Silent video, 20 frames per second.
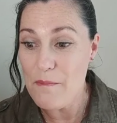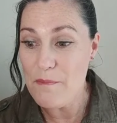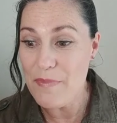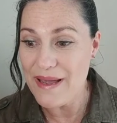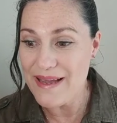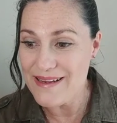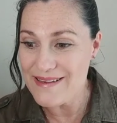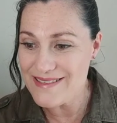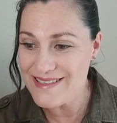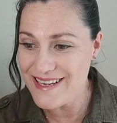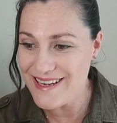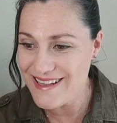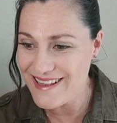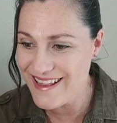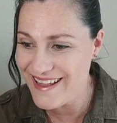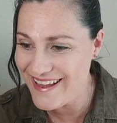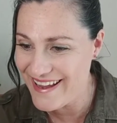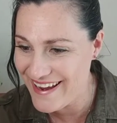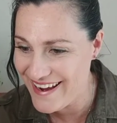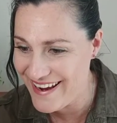
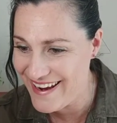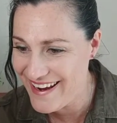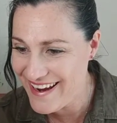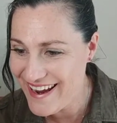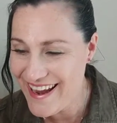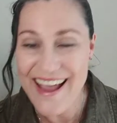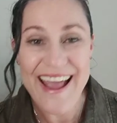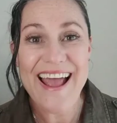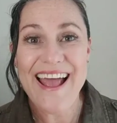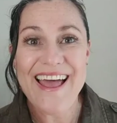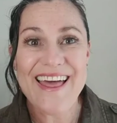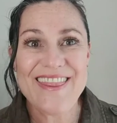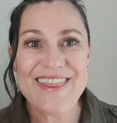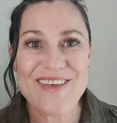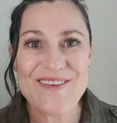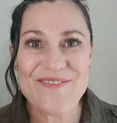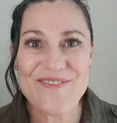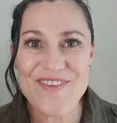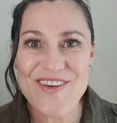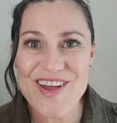basically,
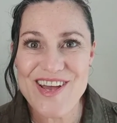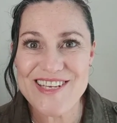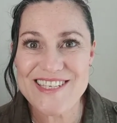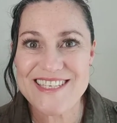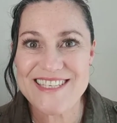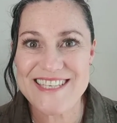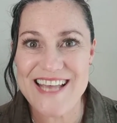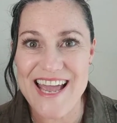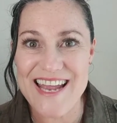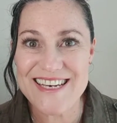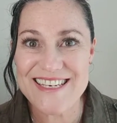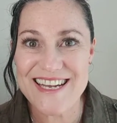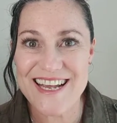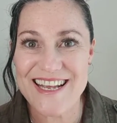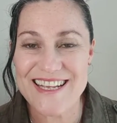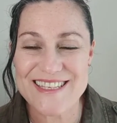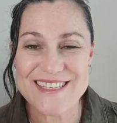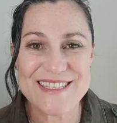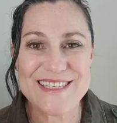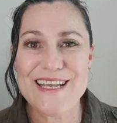the first
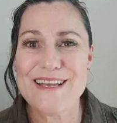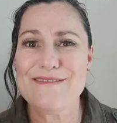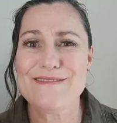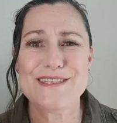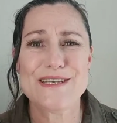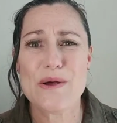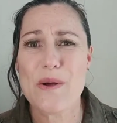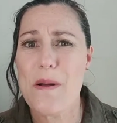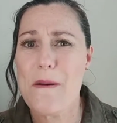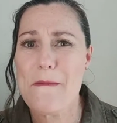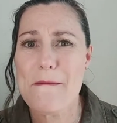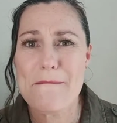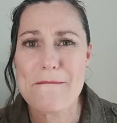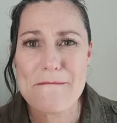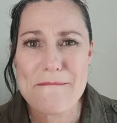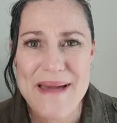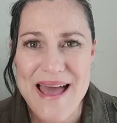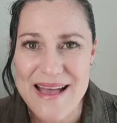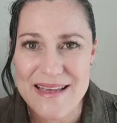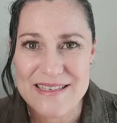sentence gives you a
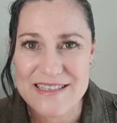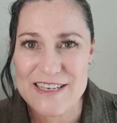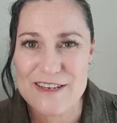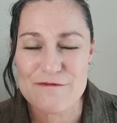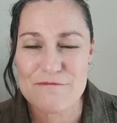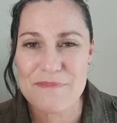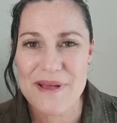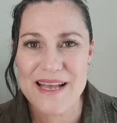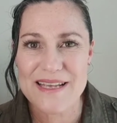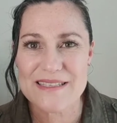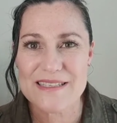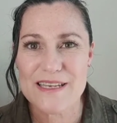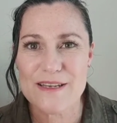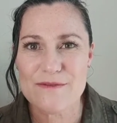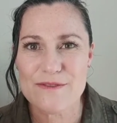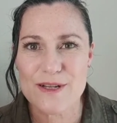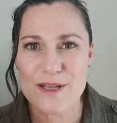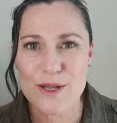massive, massive